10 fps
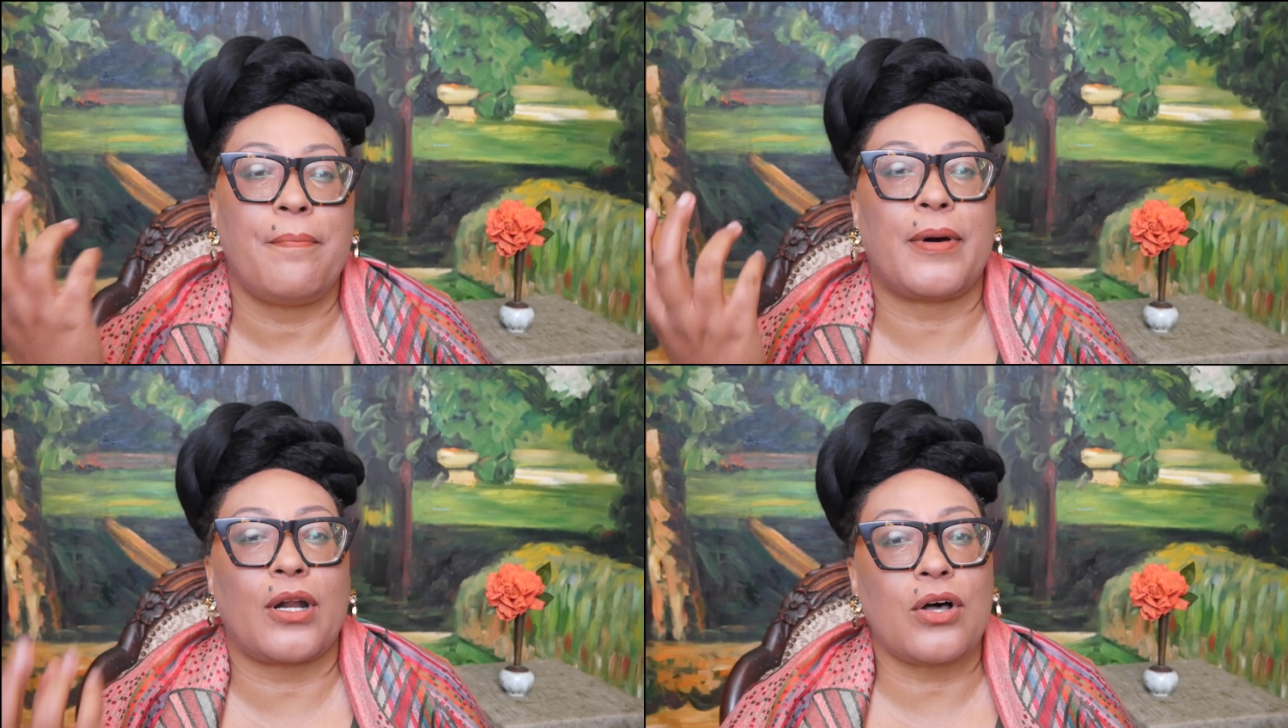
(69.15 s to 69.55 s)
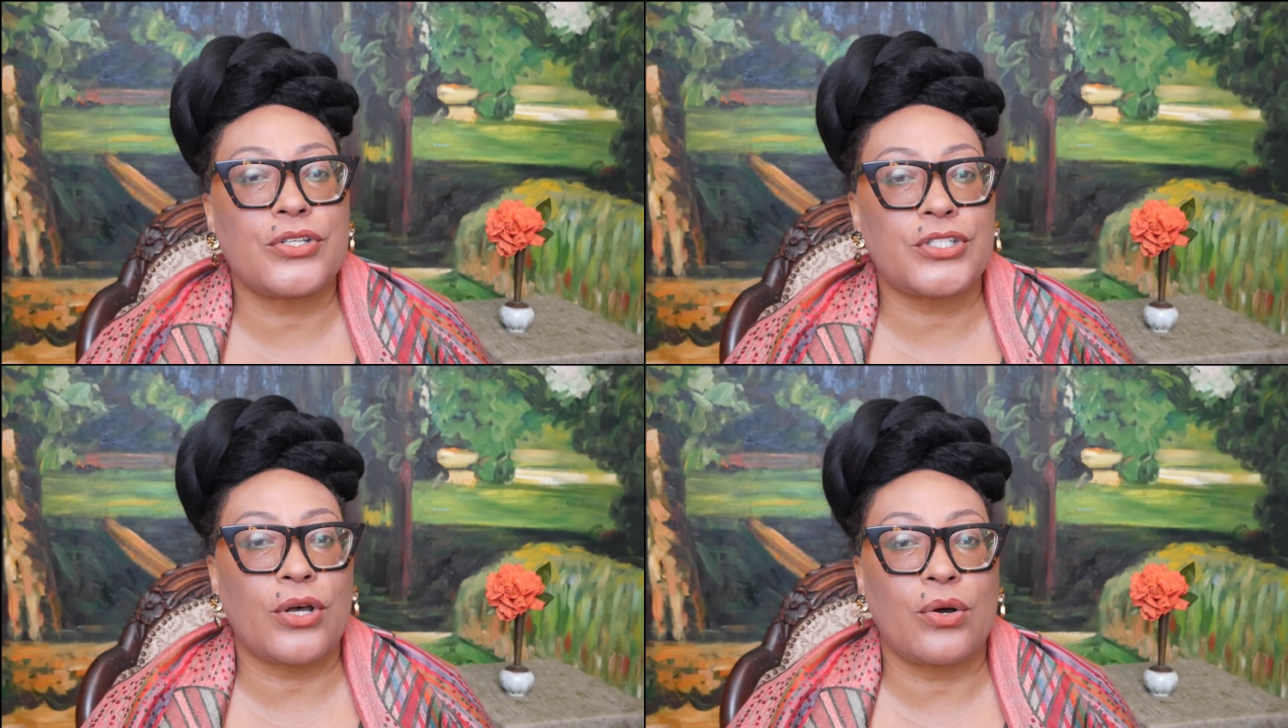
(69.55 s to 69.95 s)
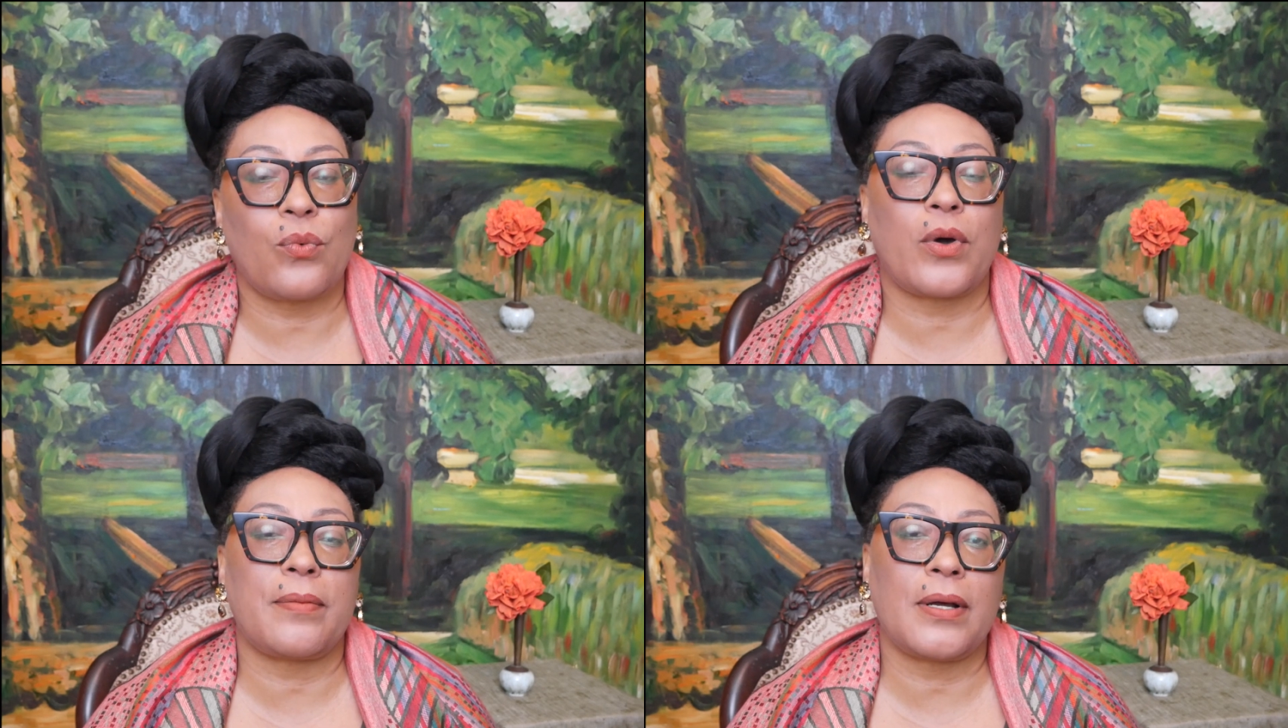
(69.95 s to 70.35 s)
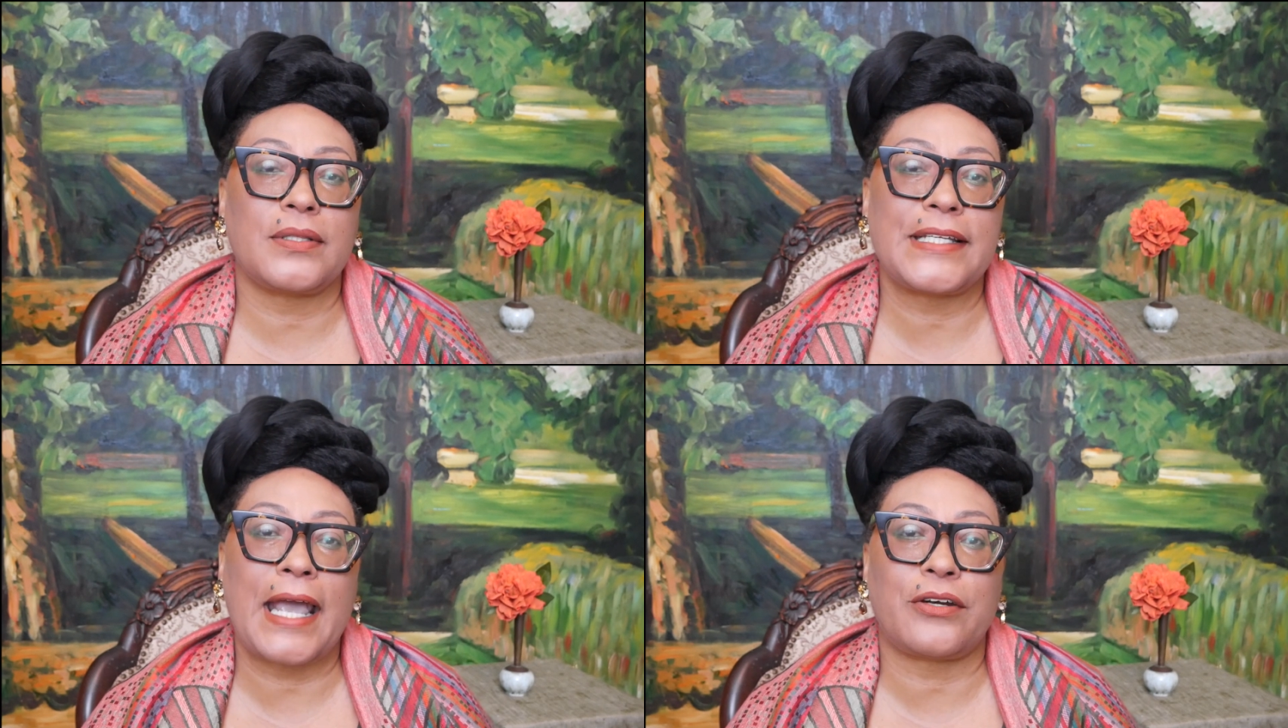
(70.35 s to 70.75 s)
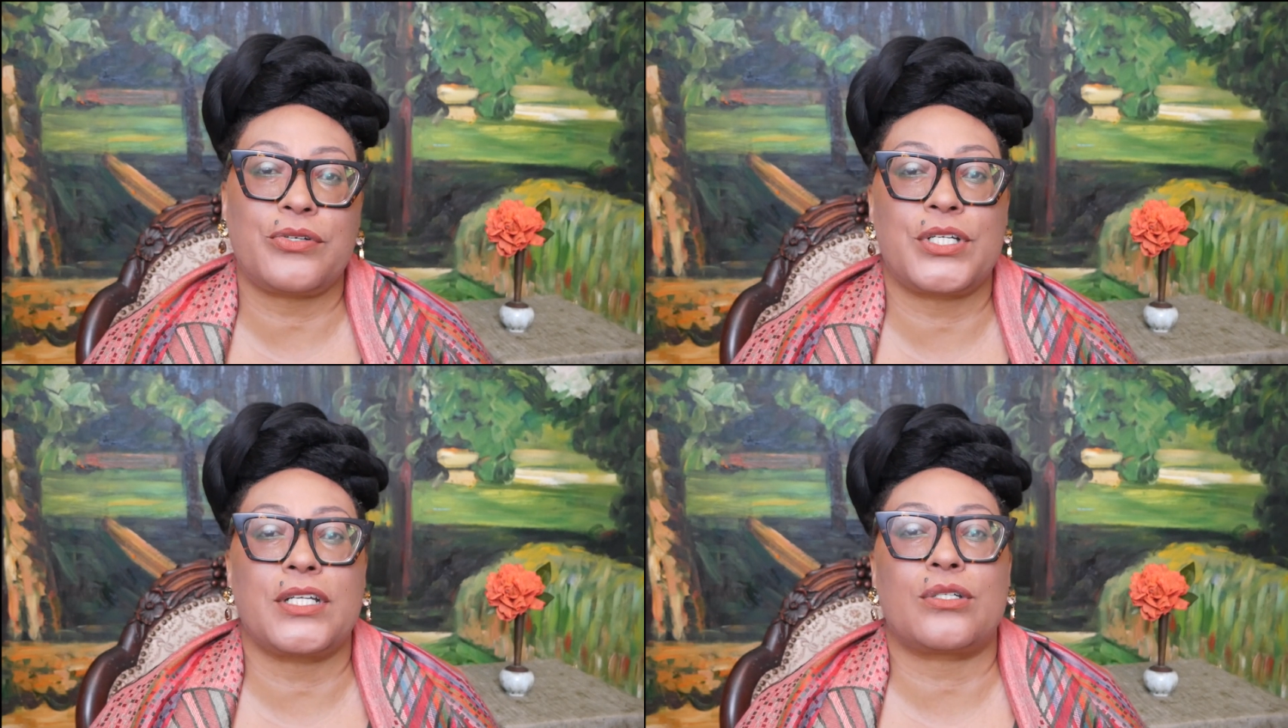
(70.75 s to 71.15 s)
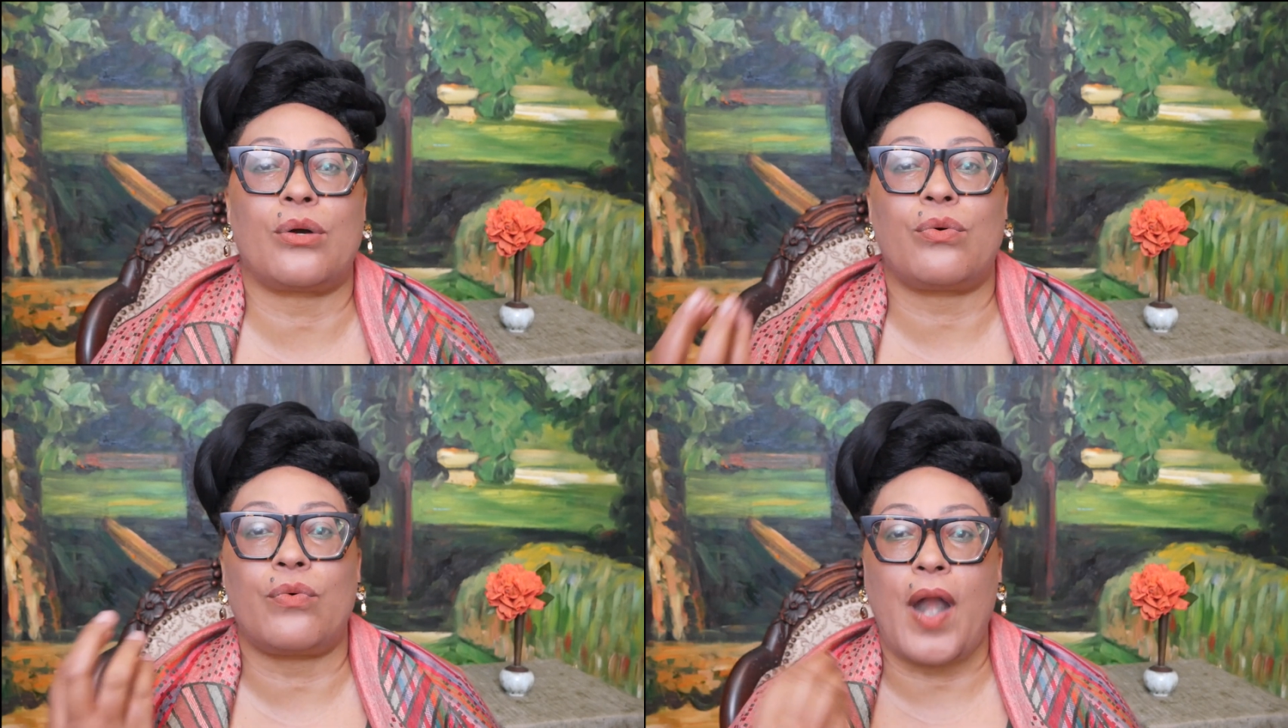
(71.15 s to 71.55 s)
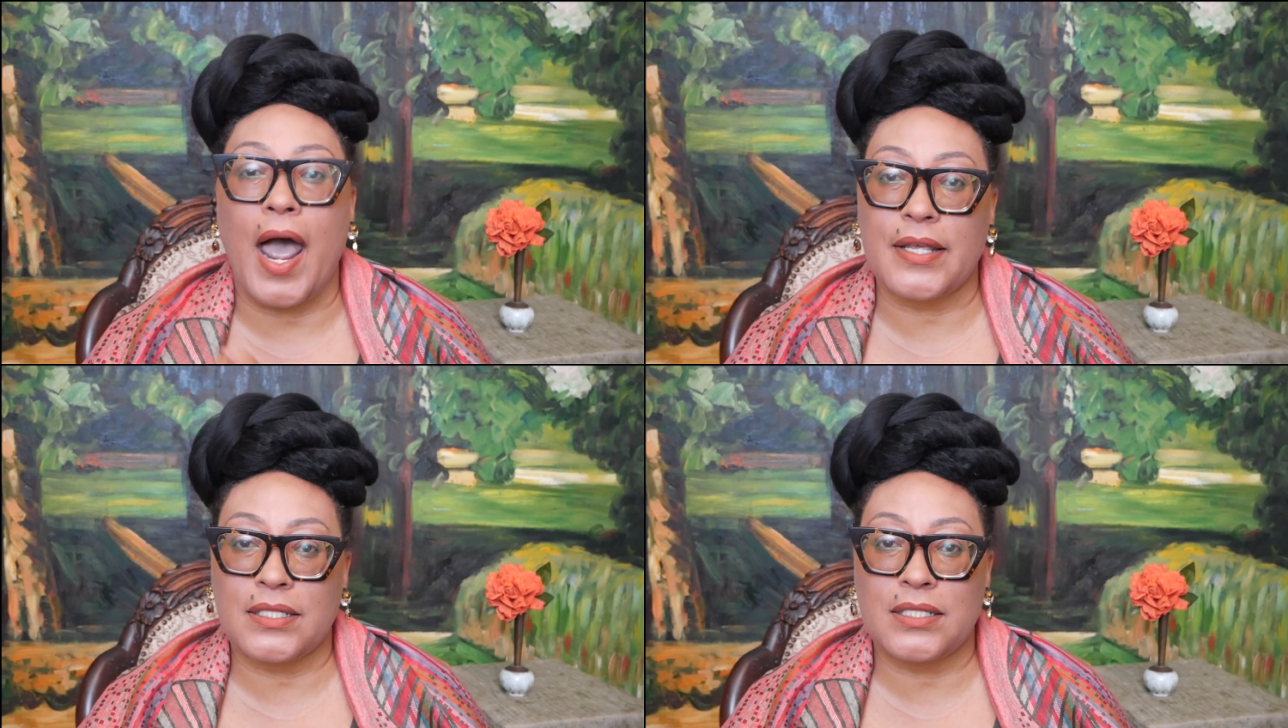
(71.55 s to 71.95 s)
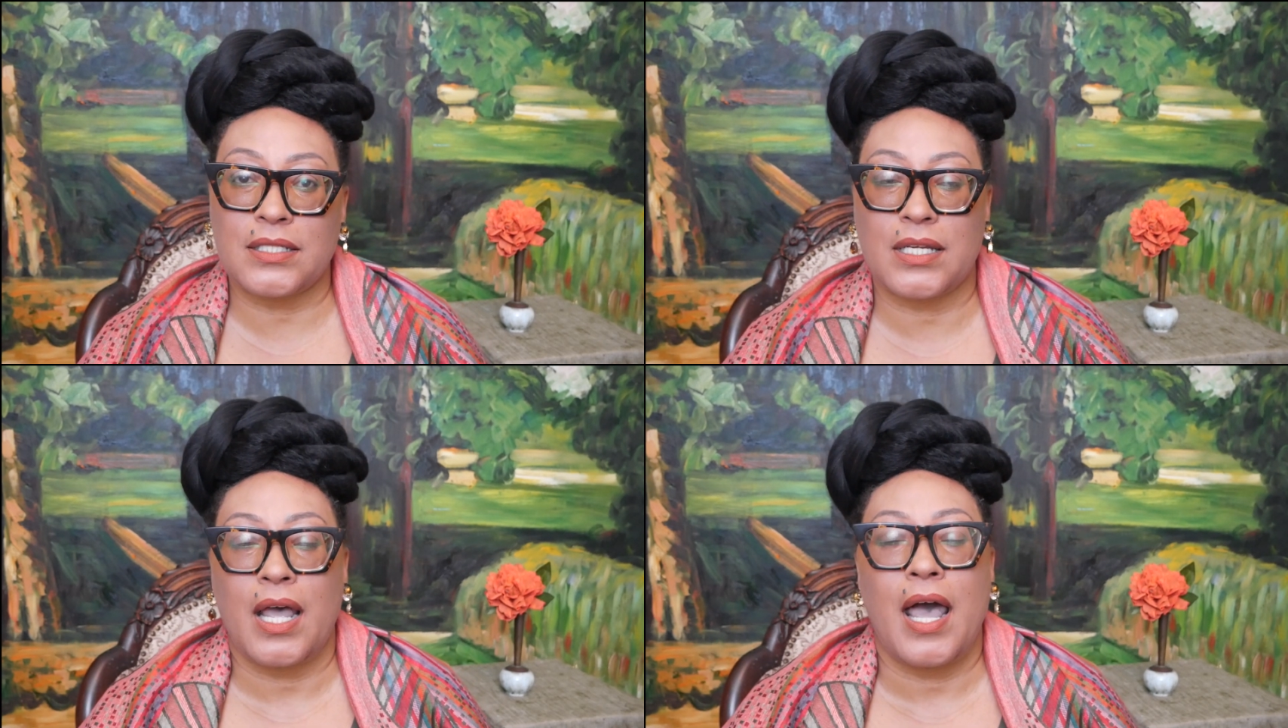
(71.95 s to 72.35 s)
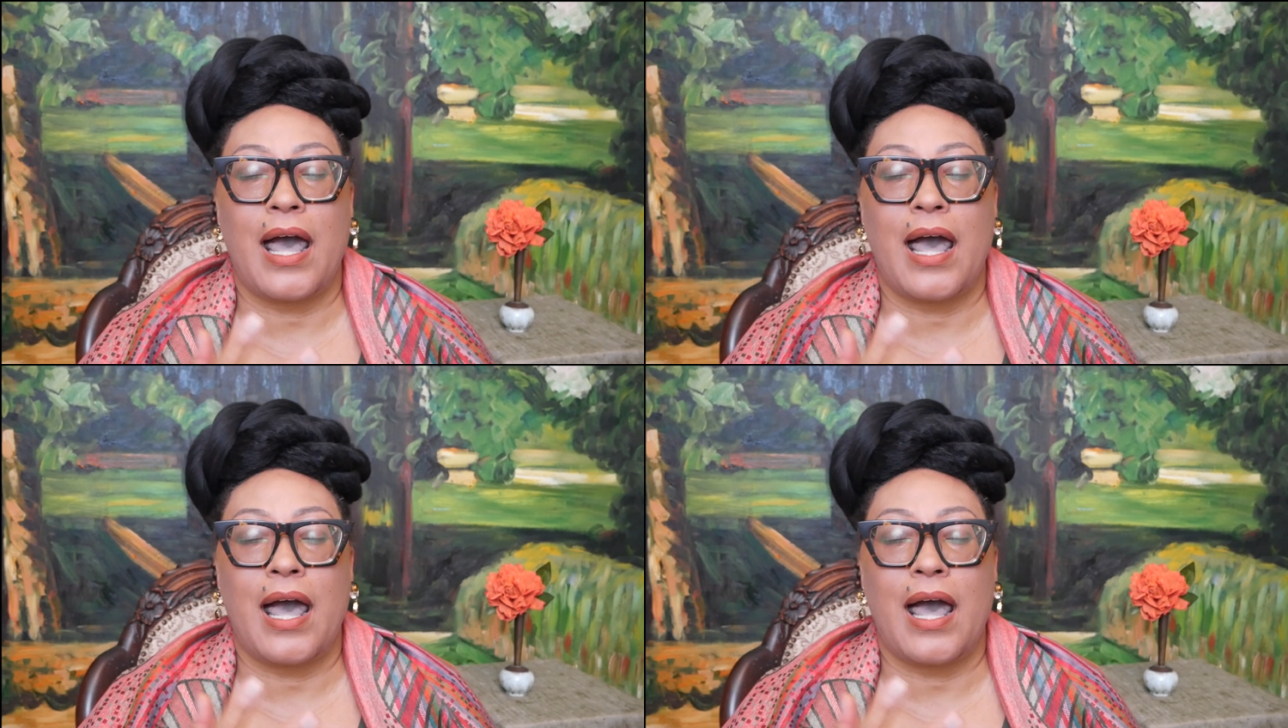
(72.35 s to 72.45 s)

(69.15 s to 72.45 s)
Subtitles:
but also what about the energy to rest?